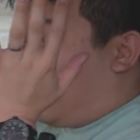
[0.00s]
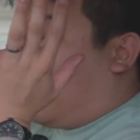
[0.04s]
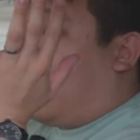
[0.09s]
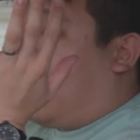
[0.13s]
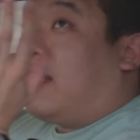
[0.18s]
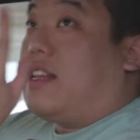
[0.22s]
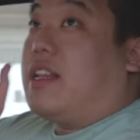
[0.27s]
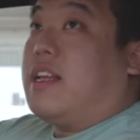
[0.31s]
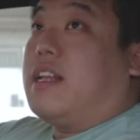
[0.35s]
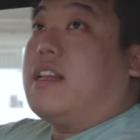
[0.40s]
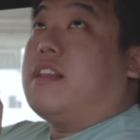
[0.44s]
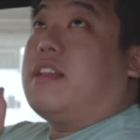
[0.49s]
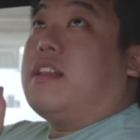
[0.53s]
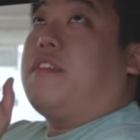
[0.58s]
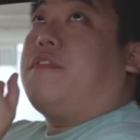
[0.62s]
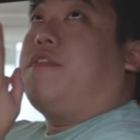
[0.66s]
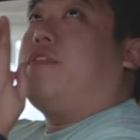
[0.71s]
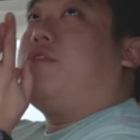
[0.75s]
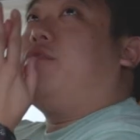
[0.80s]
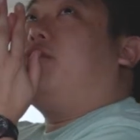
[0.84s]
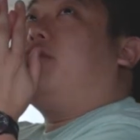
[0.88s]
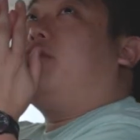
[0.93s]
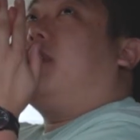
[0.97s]
And then if
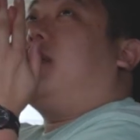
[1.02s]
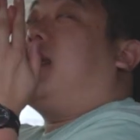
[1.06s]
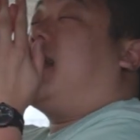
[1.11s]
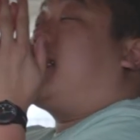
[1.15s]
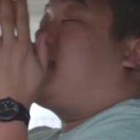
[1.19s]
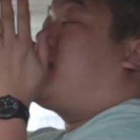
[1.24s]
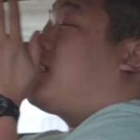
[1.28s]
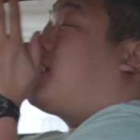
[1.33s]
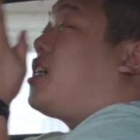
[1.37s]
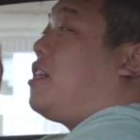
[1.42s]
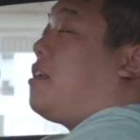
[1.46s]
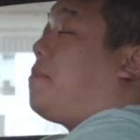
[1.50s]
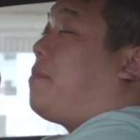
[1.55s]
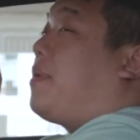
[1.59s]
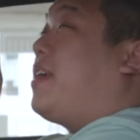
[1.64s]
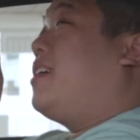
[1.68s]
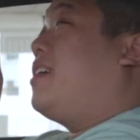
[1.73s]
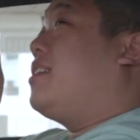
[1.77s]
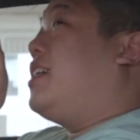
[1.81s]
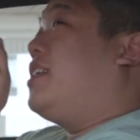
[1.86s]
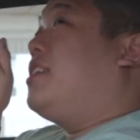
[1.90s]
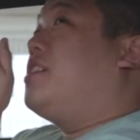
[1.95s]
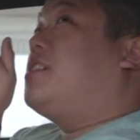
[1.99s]
you actually pay
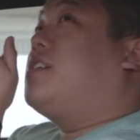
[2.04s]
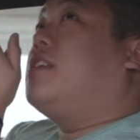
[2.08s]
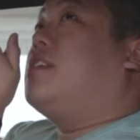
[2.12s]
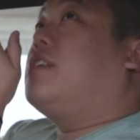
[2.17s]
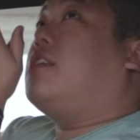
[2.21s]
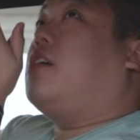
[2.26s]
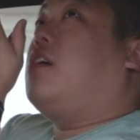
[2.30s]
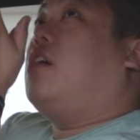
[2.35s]
attention